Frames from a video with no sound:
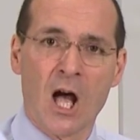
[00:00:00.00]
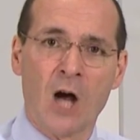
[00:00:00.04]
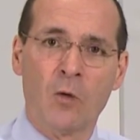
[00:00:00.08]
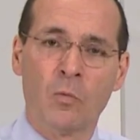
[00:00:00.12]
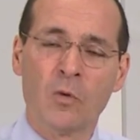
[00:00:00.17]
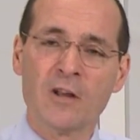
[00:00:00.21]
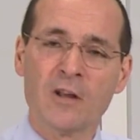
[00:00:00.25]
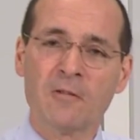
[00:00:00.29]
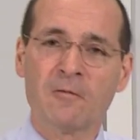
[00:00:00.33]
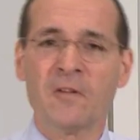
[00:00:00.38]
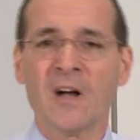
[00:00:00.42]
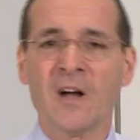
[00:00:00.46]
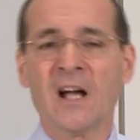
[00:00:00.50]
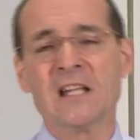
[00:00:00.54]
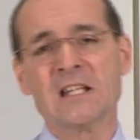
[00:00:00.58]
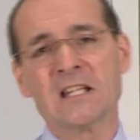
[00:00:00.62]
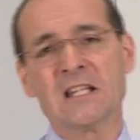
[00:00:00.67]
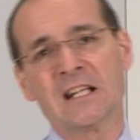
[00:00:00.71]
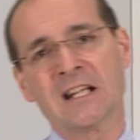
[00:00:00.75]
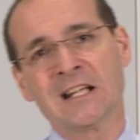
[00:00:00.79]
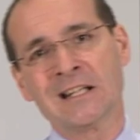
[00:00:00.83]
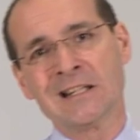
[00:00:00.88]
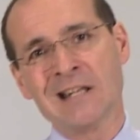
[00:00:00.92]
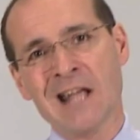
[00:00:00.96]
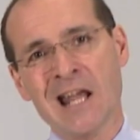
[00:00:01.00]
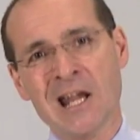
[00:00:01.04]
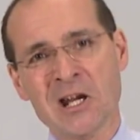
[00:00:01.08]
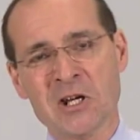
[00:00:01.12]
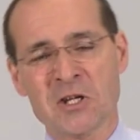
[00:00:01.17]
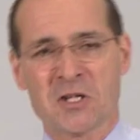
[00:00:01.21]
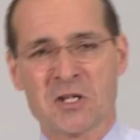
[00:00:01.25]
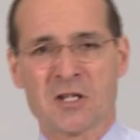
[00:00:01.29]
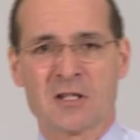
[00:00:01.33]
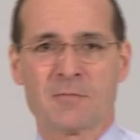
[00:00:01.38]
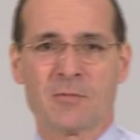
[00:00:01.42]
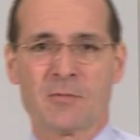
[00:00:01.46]
We are finding
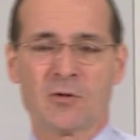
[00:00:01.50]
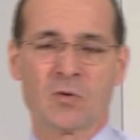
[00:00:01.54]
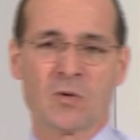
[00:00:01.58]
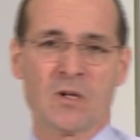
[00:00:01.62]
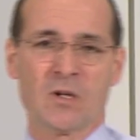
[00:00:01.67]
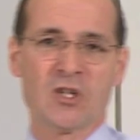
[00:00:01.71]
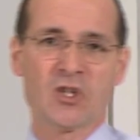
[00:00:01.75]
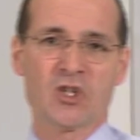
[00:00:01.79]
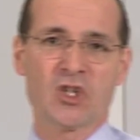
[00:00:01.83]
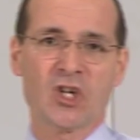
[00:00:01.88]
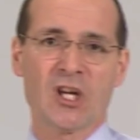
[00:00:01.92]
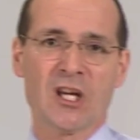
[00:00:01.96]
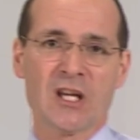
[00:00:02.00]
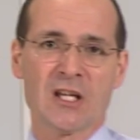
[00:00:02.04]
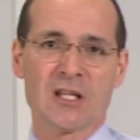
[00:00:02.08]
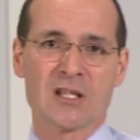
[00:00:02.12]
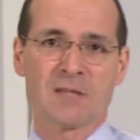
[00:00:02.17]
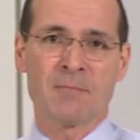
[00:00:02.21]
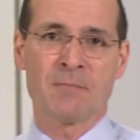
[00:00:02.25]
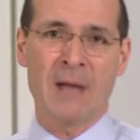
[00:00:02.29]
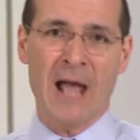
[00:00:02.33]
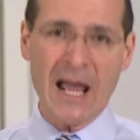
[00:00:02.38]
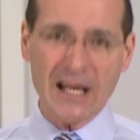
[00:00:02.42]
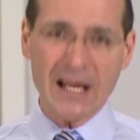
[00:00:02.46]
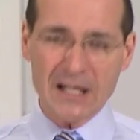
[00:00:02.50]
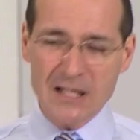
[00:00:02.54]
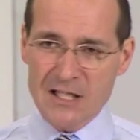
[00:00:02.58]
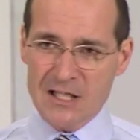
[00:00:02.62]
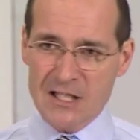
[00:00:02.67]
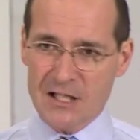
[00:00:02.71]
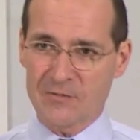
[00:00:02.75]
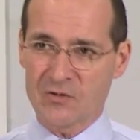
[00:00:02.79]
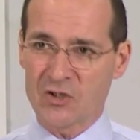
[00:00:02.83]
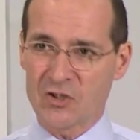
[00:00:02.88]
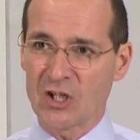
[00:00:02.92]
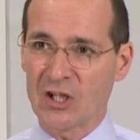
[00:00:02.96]
connections between genes, patterns
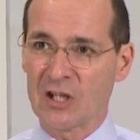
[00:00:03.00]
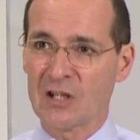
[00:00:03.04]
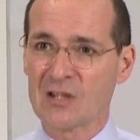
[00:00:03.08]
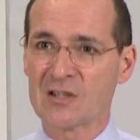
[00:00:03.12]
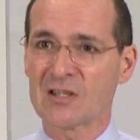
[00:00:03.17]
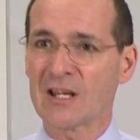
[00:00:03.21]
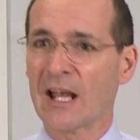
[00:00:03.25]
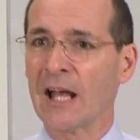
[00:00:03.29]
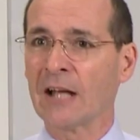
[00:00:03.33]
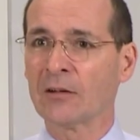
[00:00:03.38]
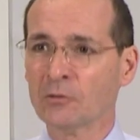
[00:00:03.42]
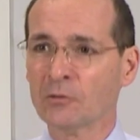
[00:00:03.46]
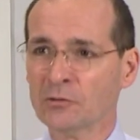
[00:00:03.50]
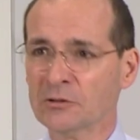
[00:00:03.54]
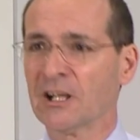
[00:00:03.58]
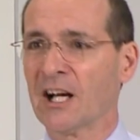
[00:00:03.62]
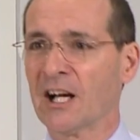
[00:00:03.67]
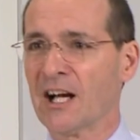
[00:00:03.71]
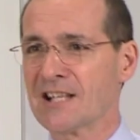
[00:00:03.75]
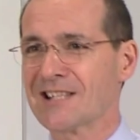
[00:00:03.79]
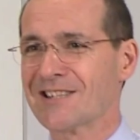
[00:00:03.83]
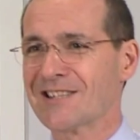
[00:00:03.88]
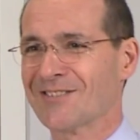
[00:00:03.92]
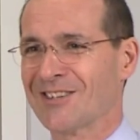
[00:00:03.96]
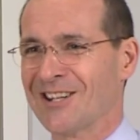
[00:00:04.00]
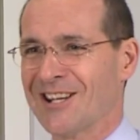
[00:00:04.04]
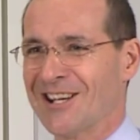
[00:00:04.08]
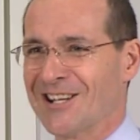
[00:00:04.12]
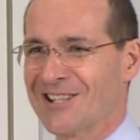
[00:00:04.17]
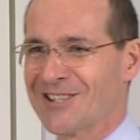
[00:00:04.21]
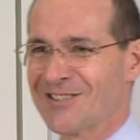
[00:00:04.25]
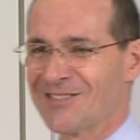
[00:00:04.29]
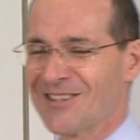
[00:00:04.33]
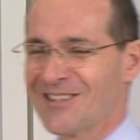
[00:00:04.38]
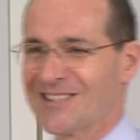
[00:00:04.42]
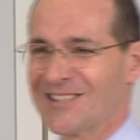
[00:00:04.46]
of genes, and all kinds of
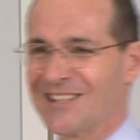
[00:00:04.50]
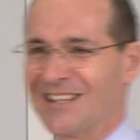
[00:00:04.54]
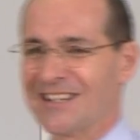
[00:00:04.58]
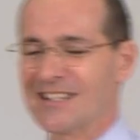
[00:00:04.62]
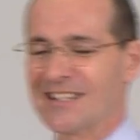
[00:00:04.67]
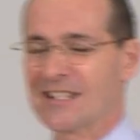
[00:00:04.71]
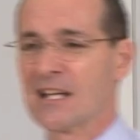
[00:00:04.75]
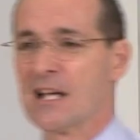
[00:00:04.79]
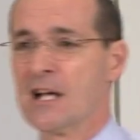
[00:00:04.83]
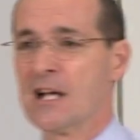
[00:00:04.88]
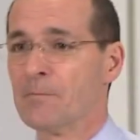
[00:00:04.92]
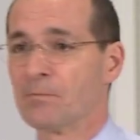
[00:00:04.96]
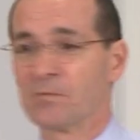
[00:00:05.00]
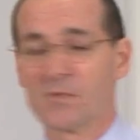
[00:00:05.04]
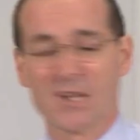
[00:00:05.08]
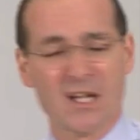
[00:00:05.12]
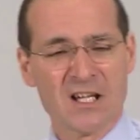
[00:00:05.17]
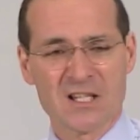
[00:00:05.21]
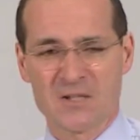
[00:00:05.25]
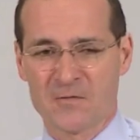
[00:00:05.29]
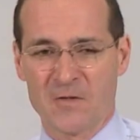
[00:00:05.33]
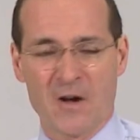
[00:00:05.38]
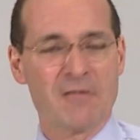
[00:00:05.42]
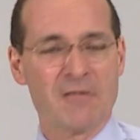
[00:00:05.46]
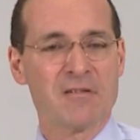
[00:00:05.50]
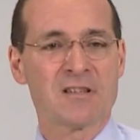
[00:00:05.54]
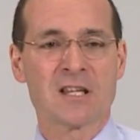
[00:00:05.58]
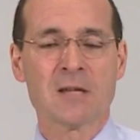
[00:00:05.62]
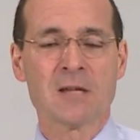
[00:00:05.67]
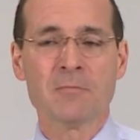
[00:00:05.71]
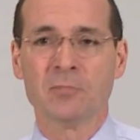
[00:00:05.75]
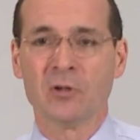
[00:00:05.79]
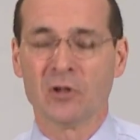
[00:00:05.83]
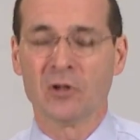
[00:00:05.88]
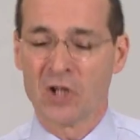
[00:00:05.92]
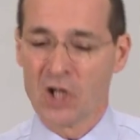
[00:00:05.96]
characteristics. It's very
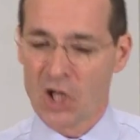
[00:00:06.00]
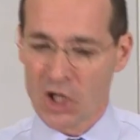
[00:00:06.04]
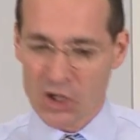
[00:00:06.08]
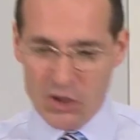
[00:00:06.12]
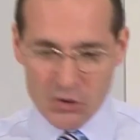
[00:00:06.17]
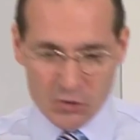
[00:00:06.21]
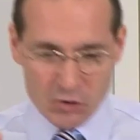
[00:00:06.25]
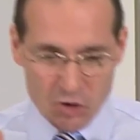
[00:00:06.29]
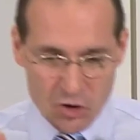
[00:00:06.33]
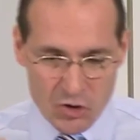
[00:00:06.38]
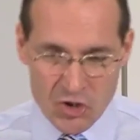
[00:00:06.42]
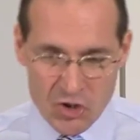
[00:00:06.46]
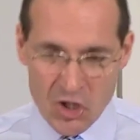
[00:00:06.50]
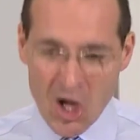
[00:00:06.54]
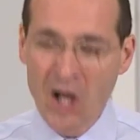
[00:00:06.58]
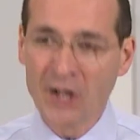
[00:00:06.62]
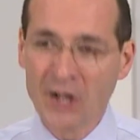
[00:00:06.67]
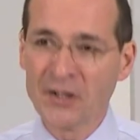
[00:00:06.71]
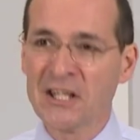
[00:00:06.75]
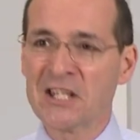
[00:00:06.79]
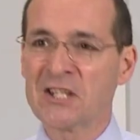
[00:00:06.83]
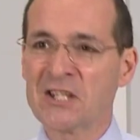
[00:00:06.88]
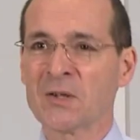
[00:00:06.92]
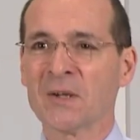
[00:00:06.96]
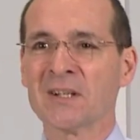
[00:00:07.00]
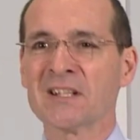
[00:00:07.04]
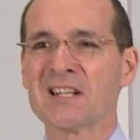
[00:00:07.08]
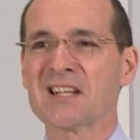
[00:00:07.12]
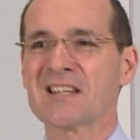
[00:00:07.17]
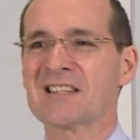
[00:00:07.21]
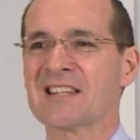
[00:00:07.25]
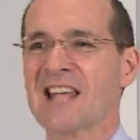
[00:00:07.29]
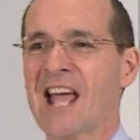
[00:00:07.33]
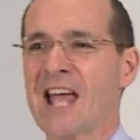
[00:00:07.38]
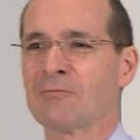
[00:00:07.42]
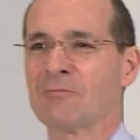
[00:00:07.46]
simple. You do not need to
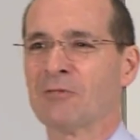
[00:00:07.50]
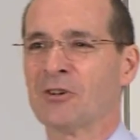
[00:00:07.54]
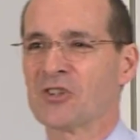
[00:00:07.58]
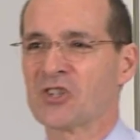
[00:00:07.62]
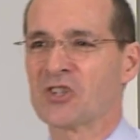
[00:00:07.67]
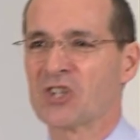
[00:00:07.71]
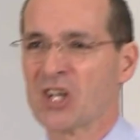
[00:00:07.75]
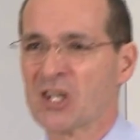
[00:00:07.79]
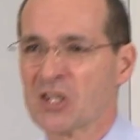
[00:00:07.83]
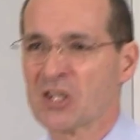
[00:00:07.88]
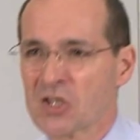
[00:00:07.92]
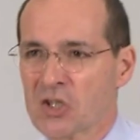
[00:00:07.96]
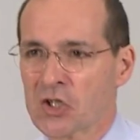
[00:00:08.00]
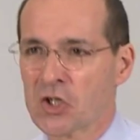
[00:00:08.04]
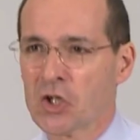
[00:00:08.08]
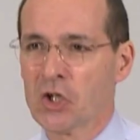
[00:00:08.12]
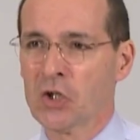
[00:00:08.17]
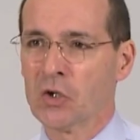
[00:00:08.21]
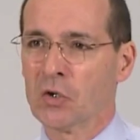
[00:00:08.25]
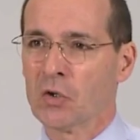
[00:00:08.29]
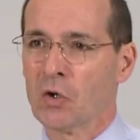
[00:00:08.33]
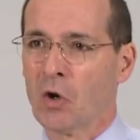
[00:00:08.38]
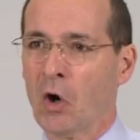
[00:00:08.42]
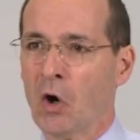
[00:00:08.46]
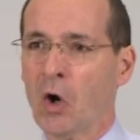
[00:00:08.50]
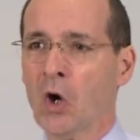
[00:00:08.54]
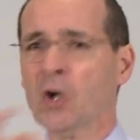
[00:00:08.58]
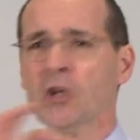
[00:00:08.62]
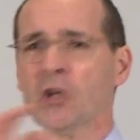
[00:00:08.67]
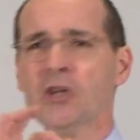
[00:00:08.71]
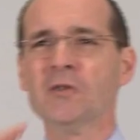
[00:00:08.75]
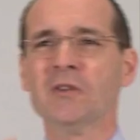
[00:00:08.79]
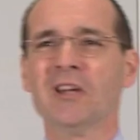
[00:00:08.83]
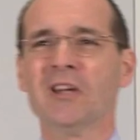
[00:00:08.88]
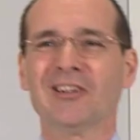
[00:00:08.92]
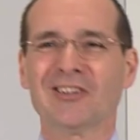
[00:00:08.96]
understand what genes do. All
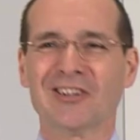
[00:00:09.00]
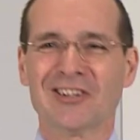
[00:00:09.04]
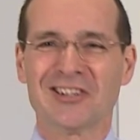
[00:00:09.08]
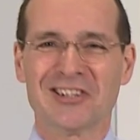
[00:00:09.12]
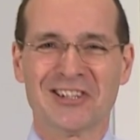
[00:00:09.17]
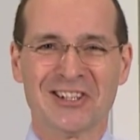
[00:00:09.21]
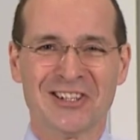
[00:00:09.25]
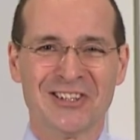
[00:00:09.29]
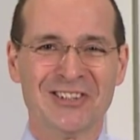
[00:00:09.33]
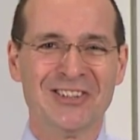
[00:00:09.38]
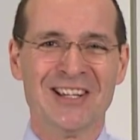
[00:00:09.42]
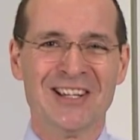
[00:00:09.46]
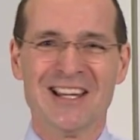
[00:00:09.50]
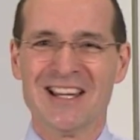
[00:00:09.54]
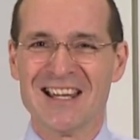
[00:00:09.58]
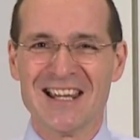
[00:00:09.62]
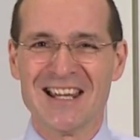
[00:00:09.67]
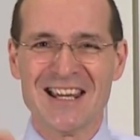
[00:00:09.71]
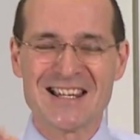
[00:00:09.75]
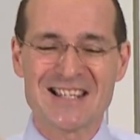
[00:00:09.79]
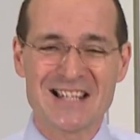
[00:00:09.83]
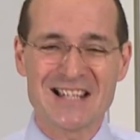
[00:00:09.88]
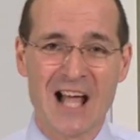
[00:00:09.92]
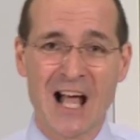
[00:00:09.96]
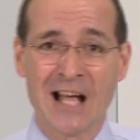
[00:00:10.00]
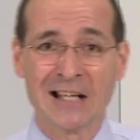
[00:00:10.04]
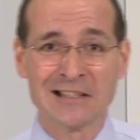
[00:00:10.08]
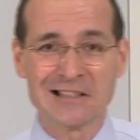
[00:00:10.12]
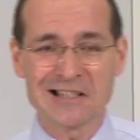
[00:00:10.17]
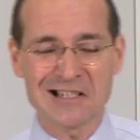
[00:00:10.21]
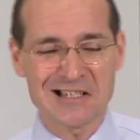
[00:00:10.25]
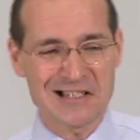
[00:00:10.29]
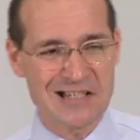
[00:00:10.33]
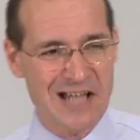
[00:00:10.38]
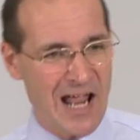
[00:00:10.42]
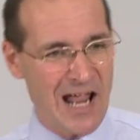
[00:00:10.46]
you need to do is
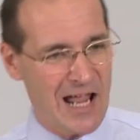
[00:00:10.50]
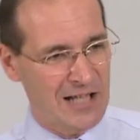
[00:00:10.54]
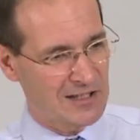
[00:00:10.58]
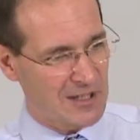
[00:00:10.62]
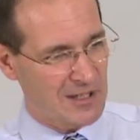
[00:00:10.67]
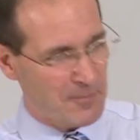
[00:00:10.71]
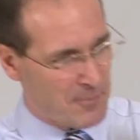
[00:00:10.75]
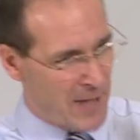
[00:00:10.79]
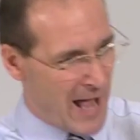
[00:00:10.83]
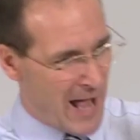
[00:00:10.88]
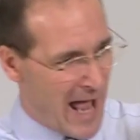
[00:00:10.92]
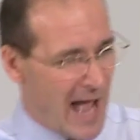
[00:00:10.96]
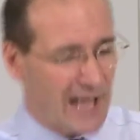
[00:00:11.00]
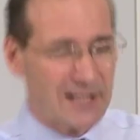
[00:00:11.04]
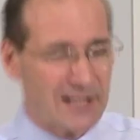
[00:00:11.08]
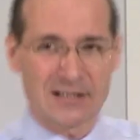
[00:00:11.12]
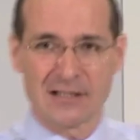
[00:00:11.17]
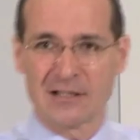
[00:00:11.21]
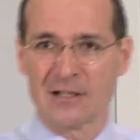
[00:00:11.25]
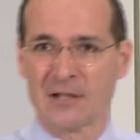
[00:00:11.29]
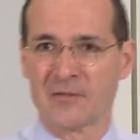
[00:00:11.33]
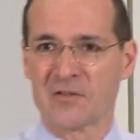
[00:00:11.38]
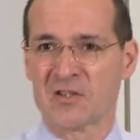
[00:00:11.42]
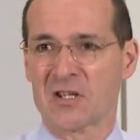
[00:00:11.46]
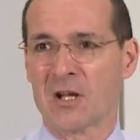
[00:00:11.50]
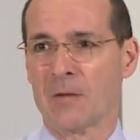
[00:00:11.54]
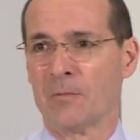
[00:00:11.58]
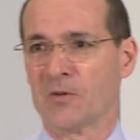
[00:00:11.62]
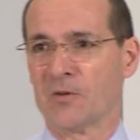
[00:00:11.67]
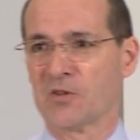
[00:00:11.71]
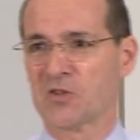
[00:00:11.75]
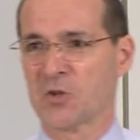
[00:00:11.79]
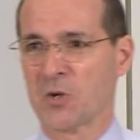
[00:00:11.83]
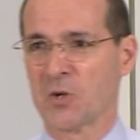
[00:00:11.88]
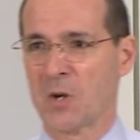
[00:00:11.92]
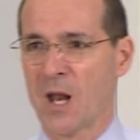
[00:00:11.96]
understand the pattern of
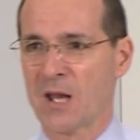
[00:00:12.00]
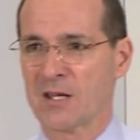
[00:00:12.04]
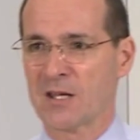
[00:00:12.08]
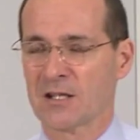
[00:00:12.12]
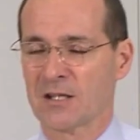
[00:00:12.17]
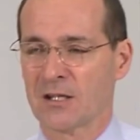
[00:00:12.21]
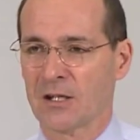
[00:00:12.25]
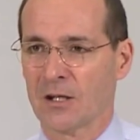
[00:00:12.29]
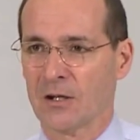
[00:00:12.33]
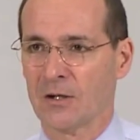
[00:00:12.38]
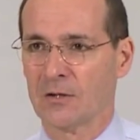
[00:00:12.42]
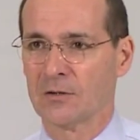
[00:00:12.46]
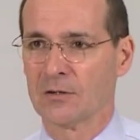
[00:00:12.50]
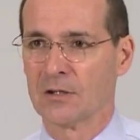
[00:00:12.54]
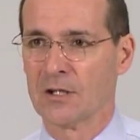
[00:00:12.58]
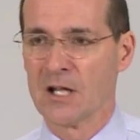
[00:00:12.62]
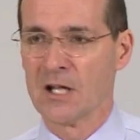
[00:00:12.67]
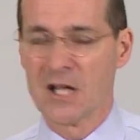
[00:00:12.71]
someone's genetic code.